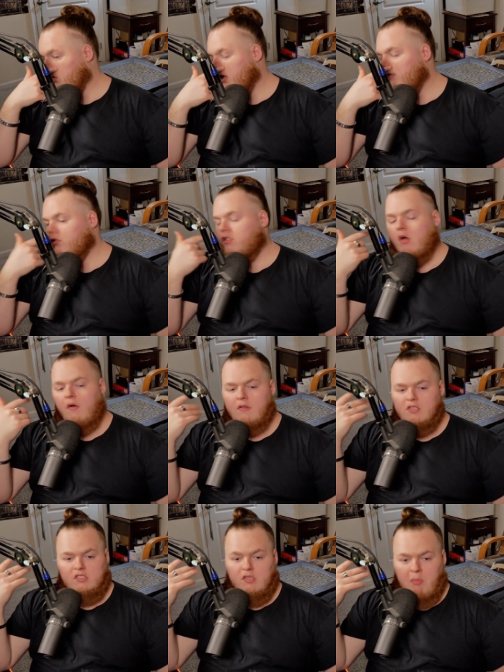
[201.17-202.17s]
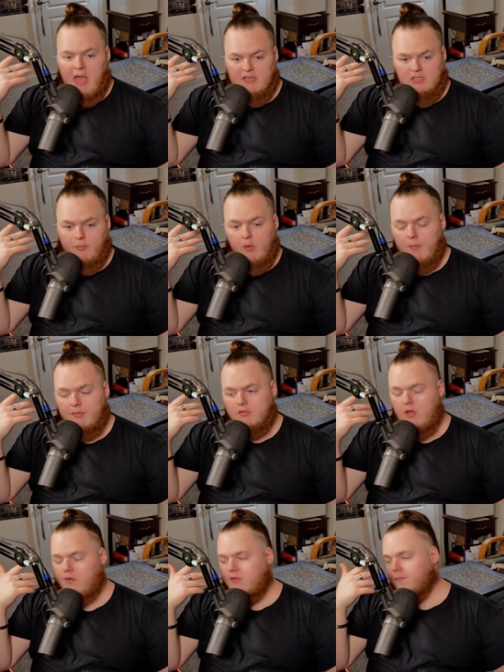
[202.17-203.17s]
Even so, in just the past couple
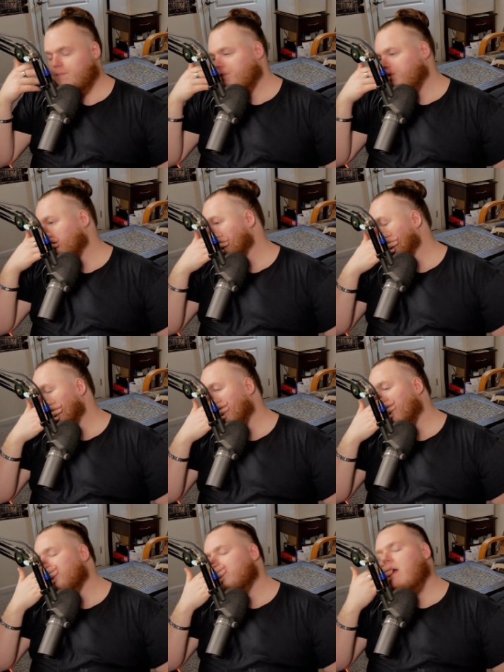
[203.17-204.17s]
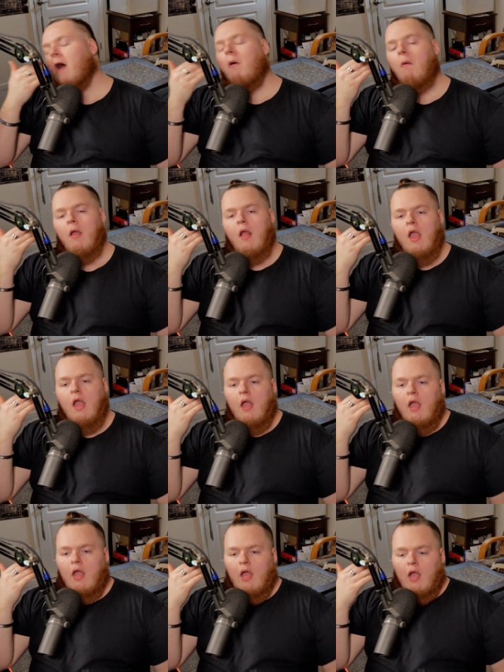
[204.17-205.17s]
episodes show.
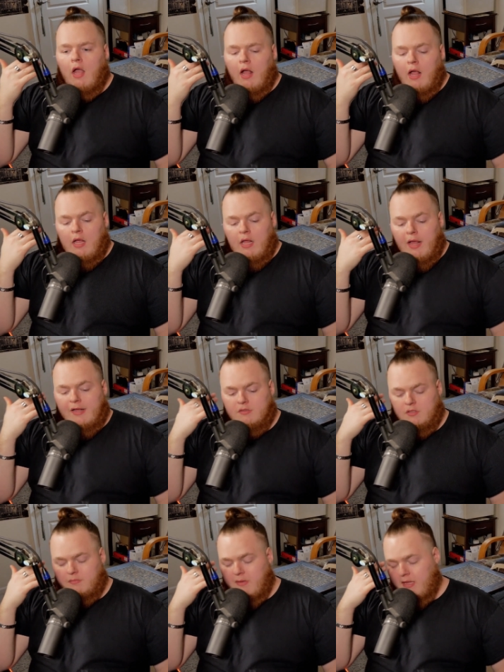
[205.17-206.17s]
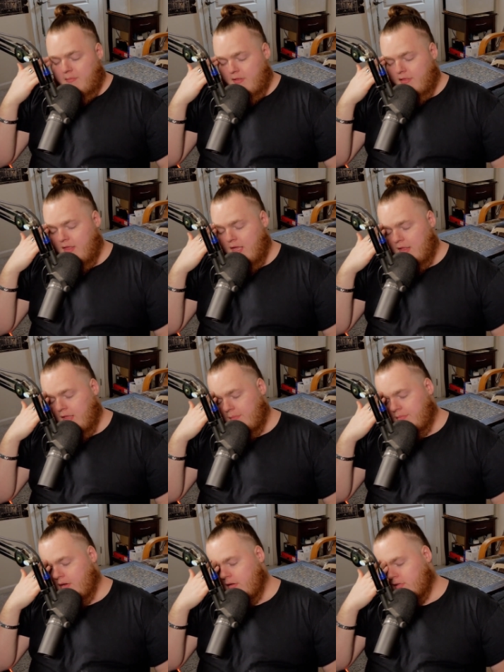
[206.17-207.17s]
That's what's making me think, like,
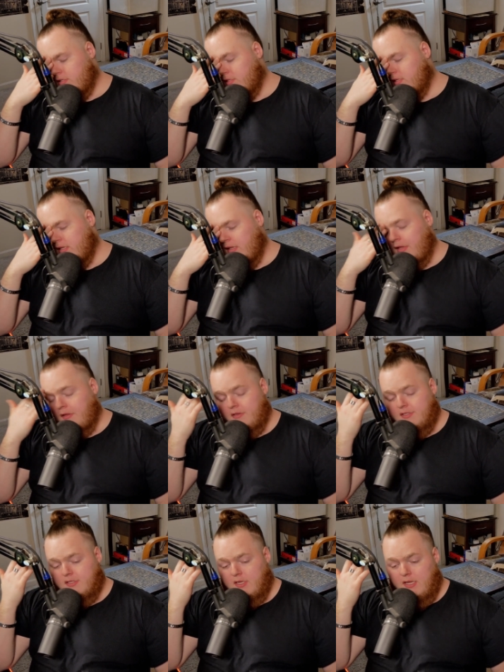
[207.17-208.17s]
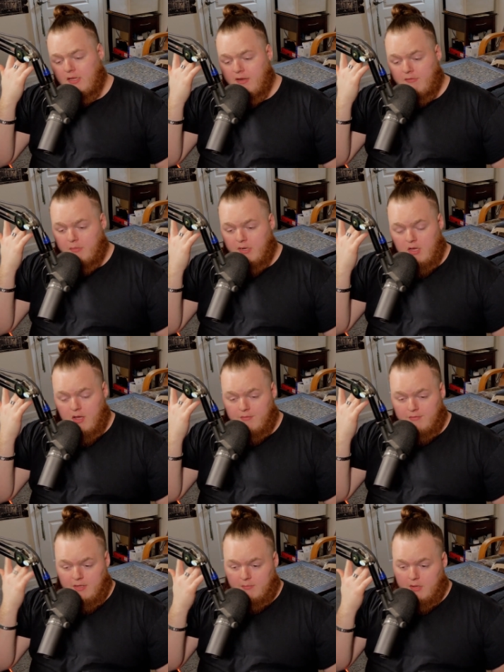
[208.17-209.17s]
bro, it's just like they're just gonna kill everybody
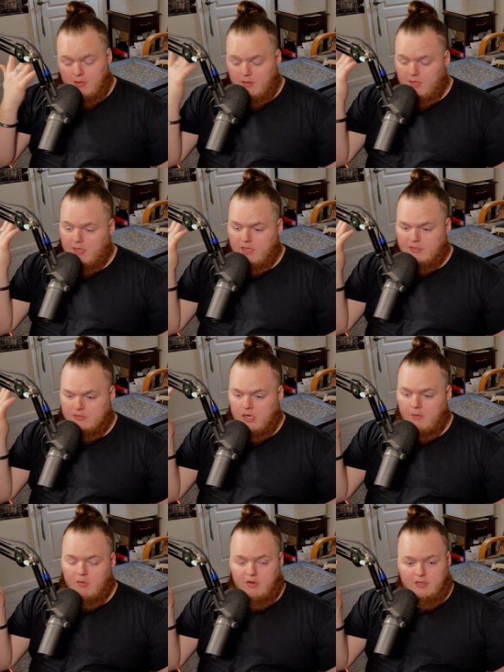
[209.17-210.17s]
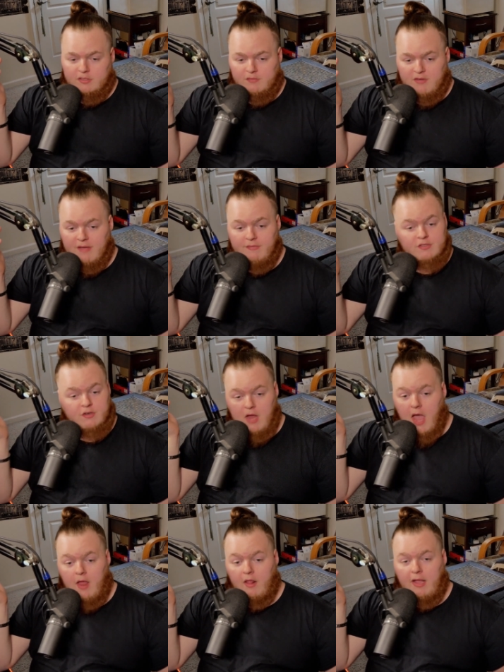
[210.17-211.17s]
off, like, bro, like, is Nobara gonna survive this or
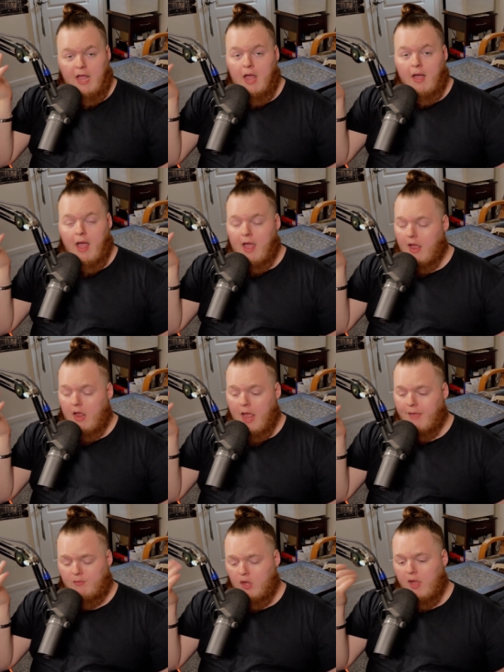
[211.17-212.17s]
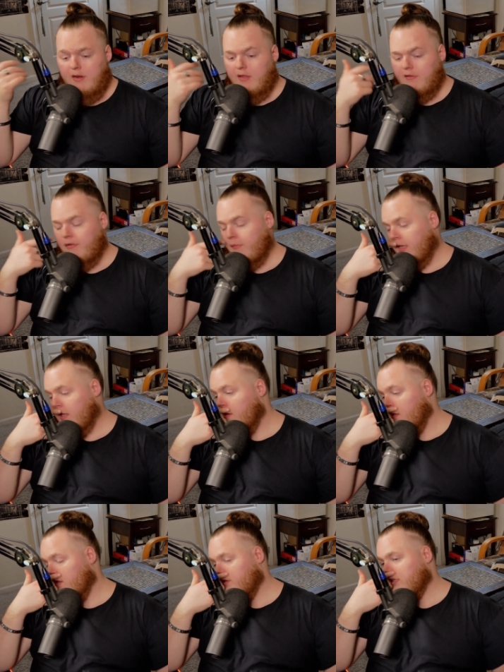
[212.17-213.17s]
not? Like, I, I, I have no idea until we get
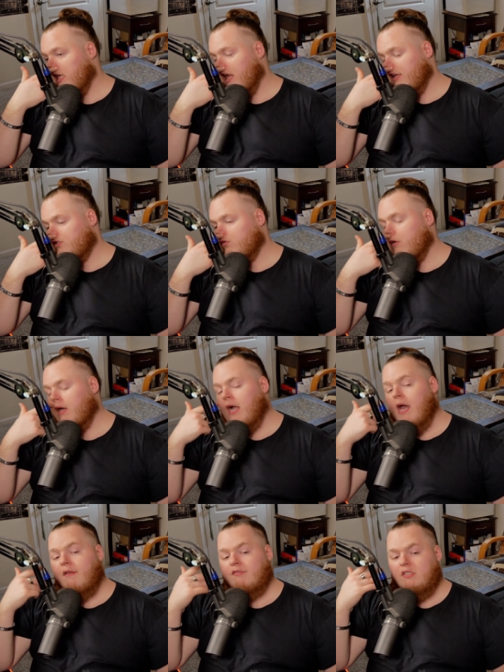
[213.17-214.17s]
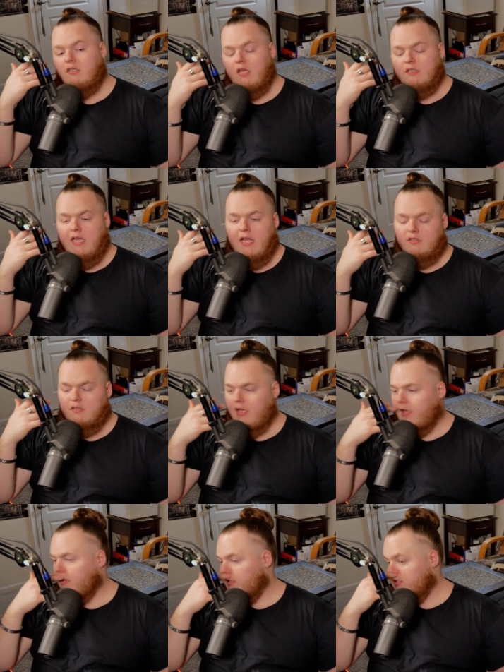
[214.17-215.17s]
into this, and I swear to God, if she does actually,
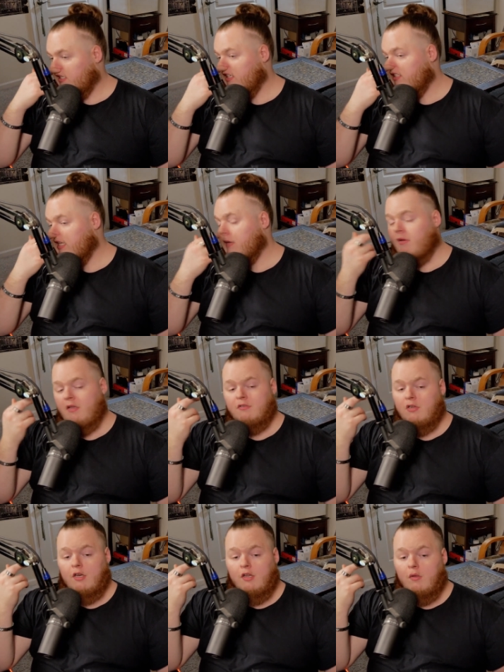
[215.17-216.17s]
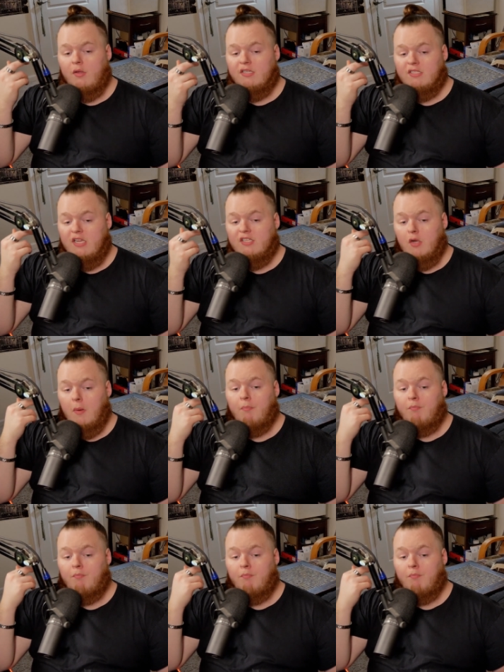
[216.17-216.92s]
like, because he said what he was gonna do, he said he's gonna